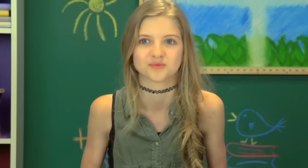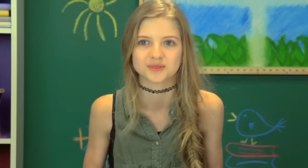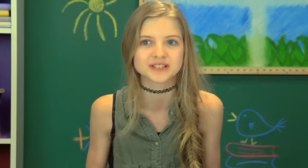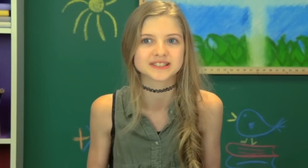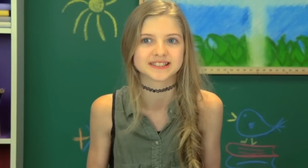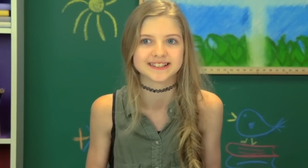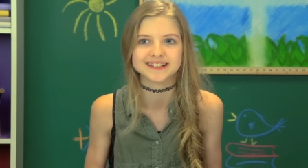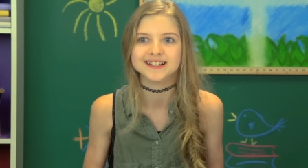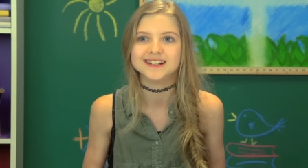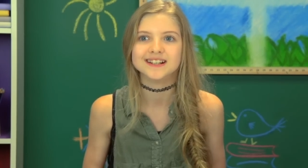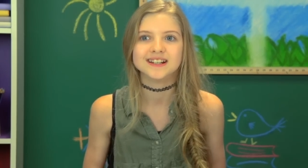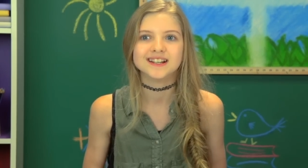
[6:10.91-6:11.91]
really
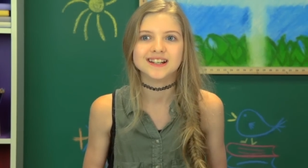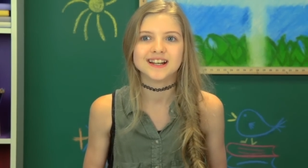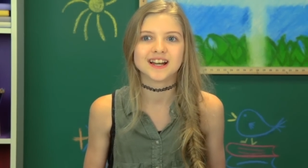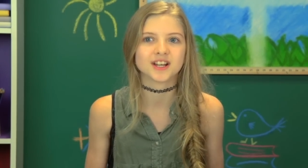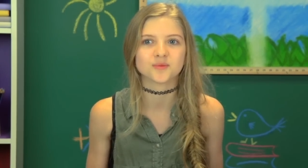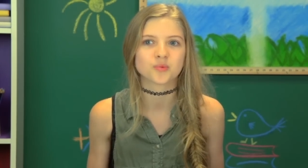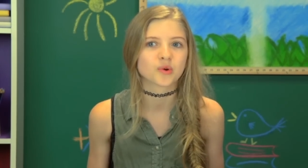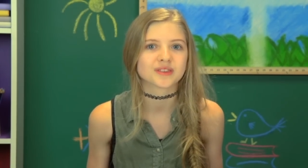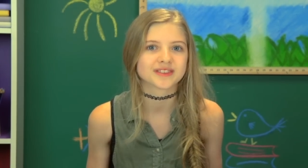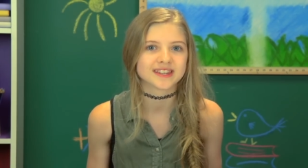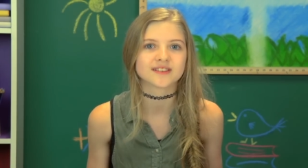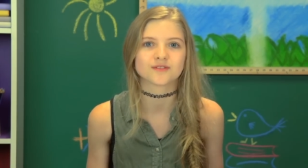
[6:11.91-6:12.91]
an
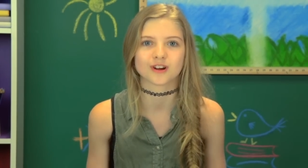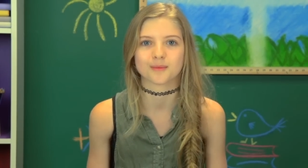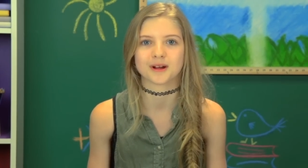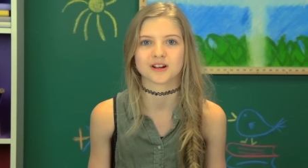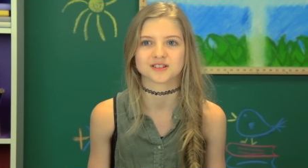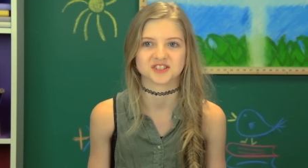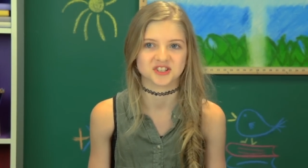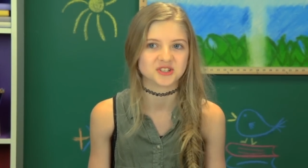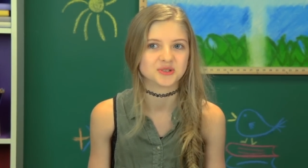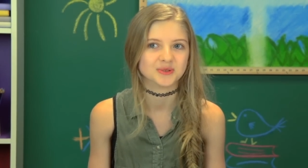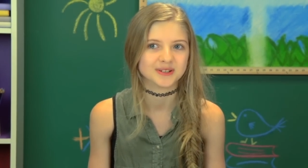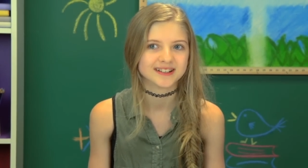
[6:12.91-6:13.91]
important thing for a parent to
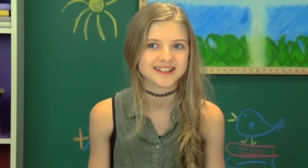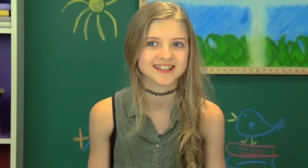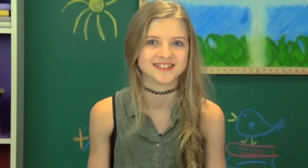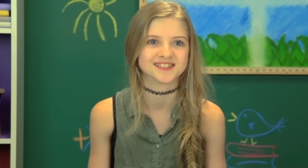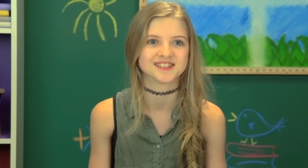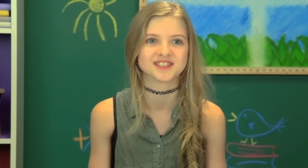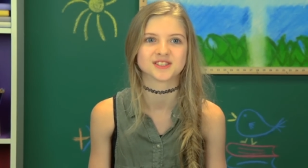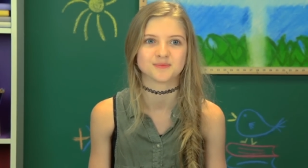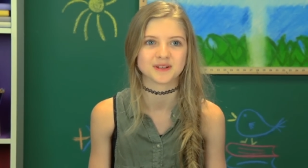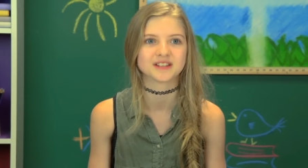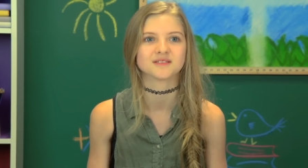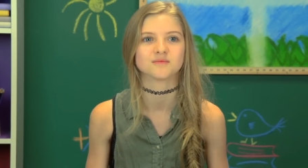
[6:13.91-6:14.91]
do is to
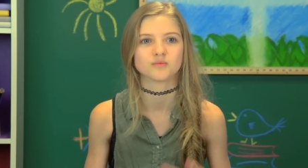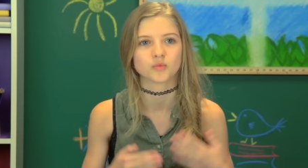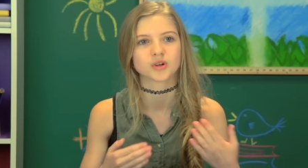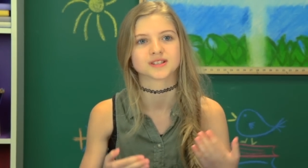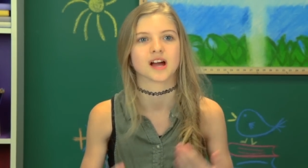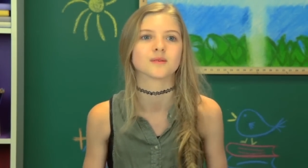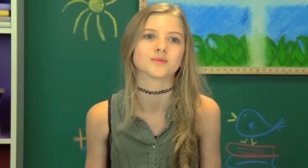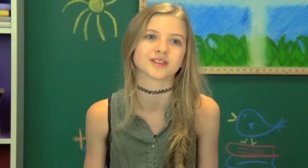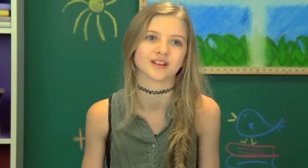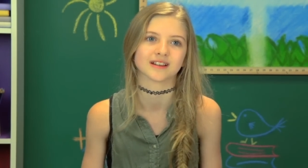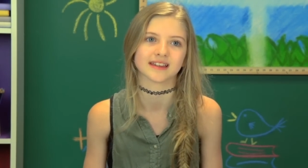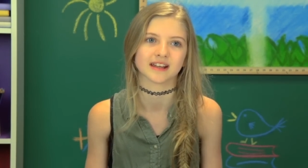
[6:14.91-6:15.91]
spend more time with
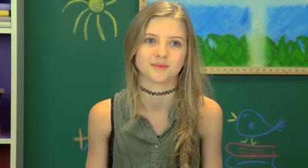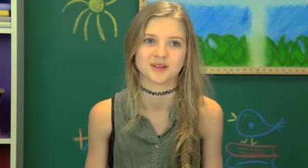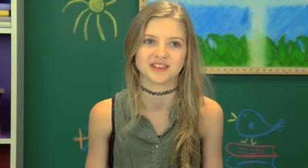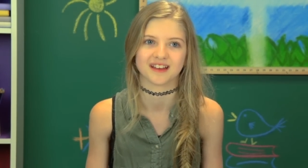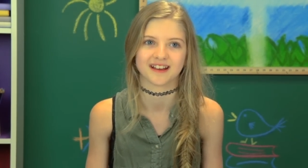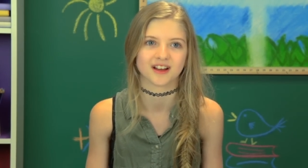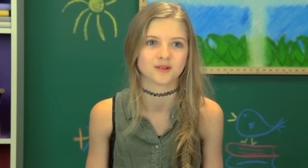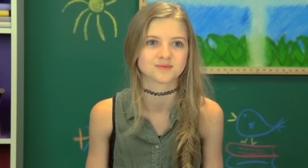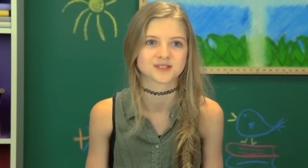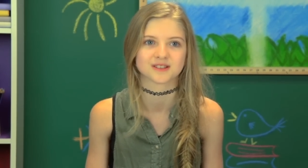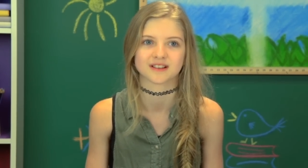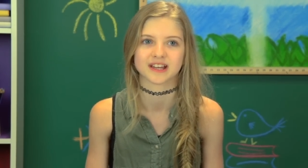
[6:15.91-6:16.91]
their kid. I mean, that
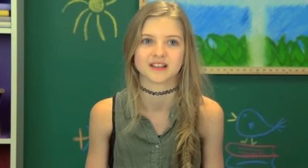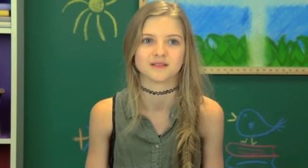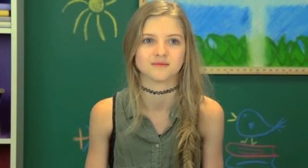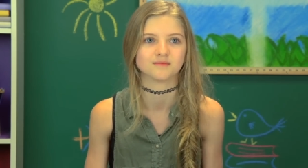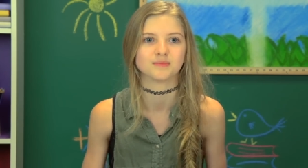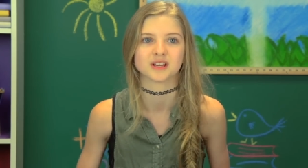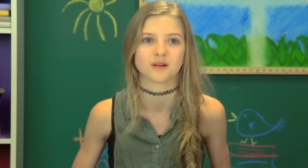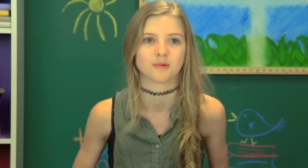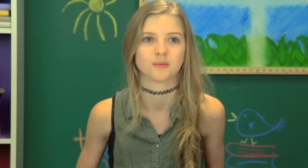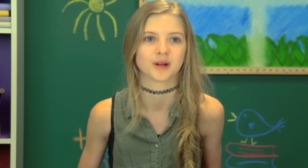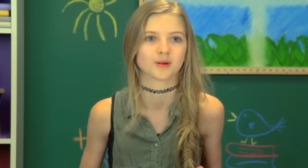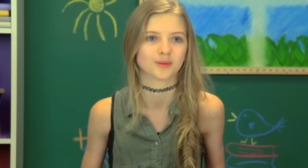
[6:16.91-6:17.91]
helps their kid become a
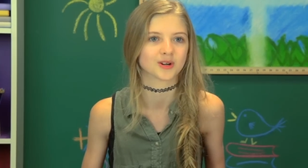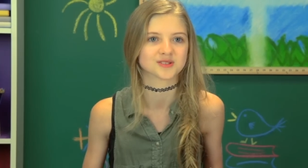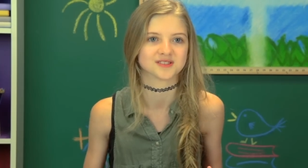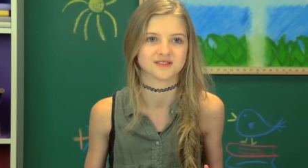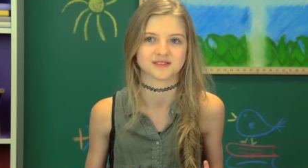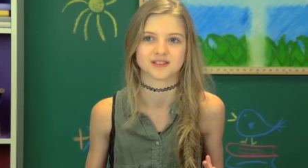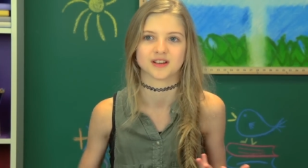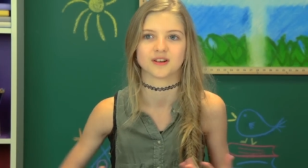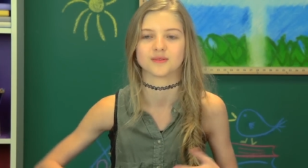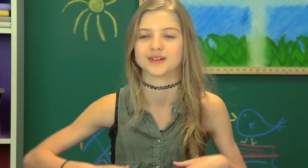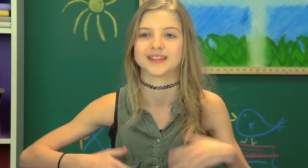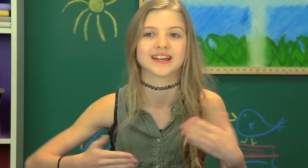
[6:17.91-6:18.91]
better person so that
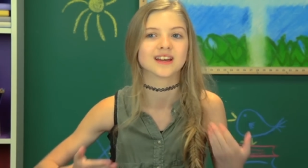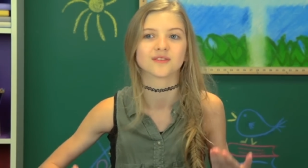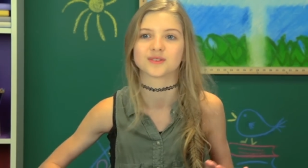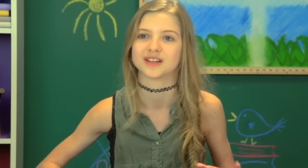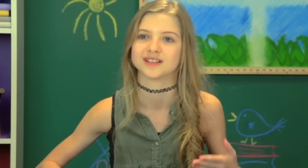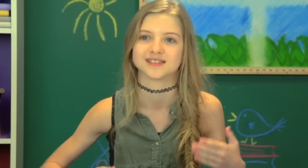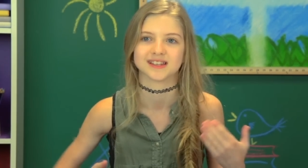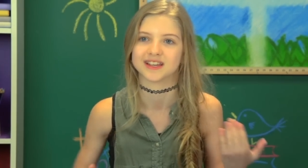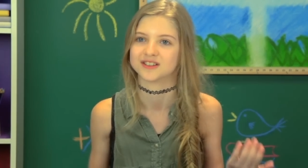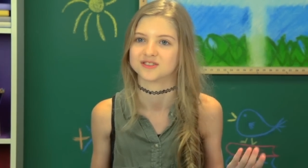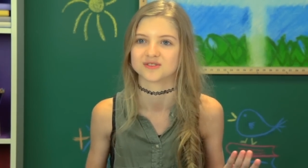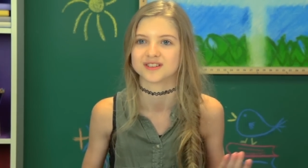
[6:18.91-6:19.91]
way when they have kids, they
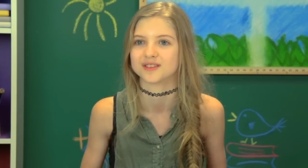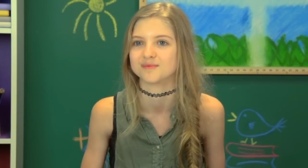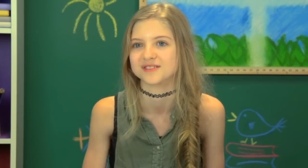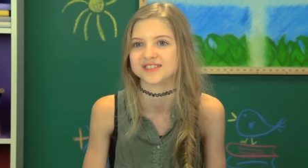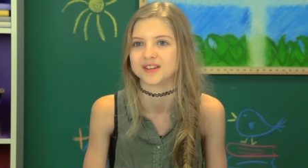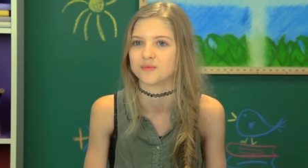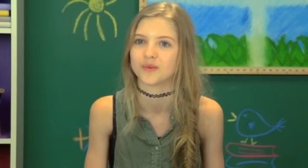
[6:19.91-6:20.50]
can treat them the same